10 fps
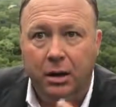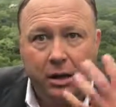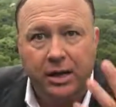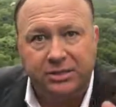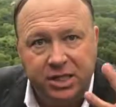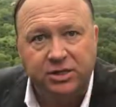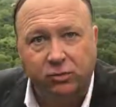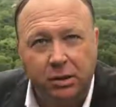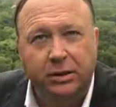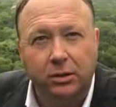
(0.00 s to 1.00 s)
Is this
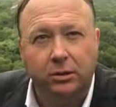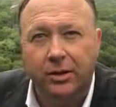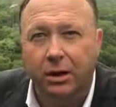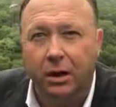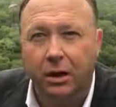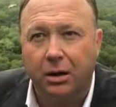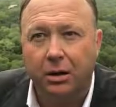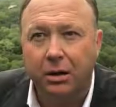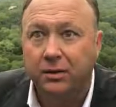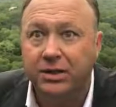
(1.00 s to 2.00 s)
really who we are?
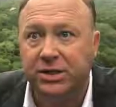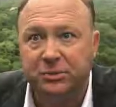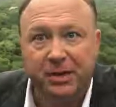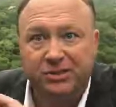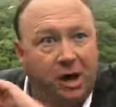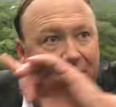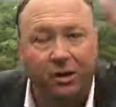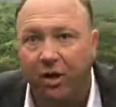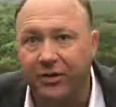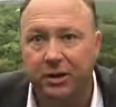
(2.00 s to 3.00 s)
This has been taught at
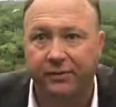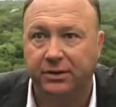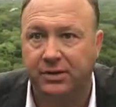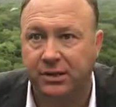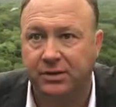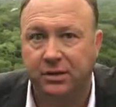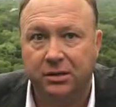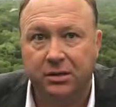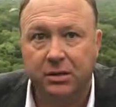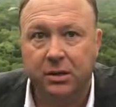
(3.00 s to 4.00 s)
all the universities.
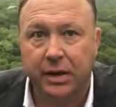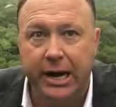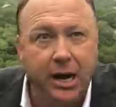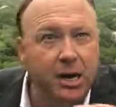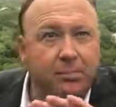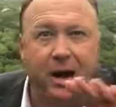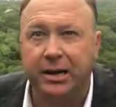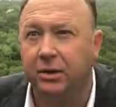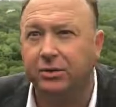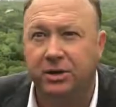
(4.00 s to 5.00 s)

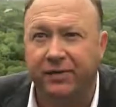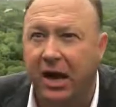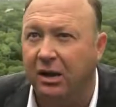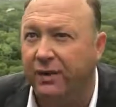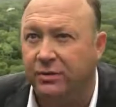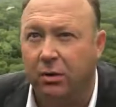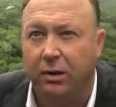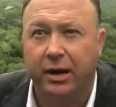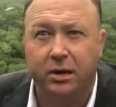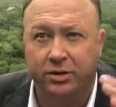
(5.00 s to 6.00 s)
Anybody who's a
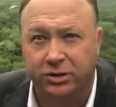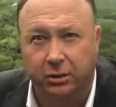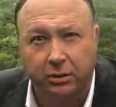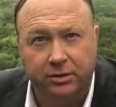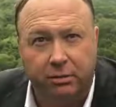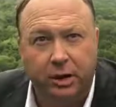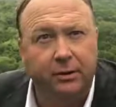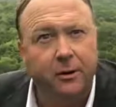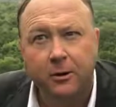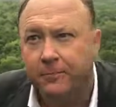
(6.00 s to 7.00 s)
valedictorian or salutatorian
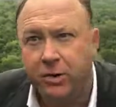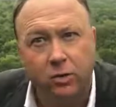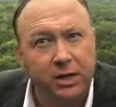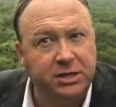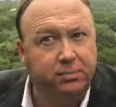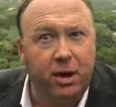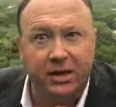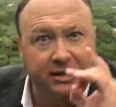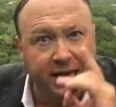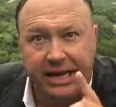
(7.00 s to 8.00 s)
who gets brought
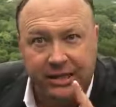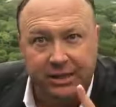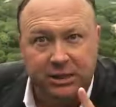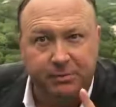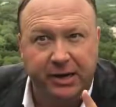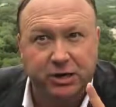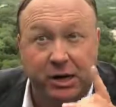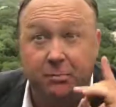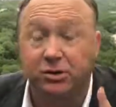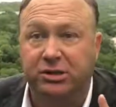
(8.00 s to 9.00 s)
in, they get this speech,
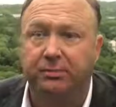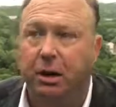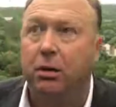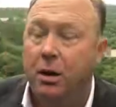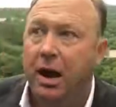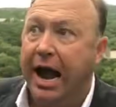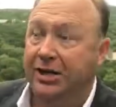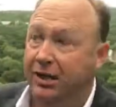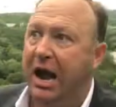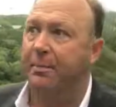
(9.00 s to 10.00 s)
and most of them go,
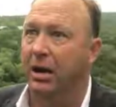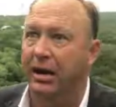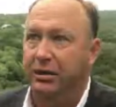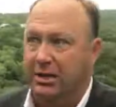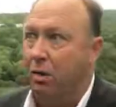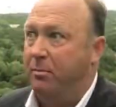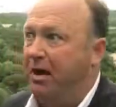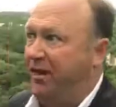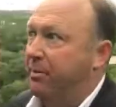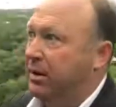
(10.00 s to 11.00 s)
actually, I'm an elitist. I want my
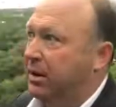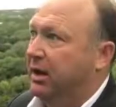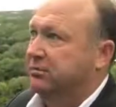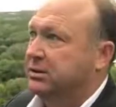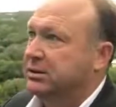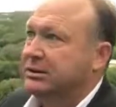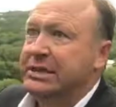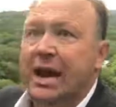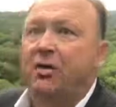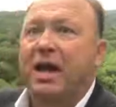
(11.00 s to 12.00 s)
family to live.
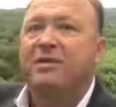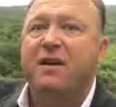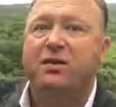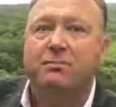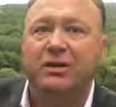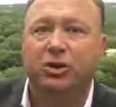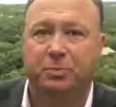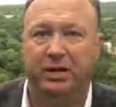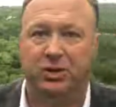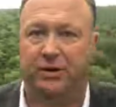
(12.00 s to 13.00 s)
Hell, they've given me the
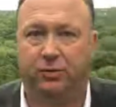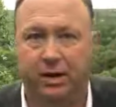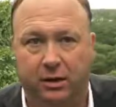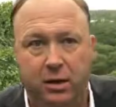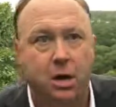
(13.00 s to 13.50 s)
speech off record.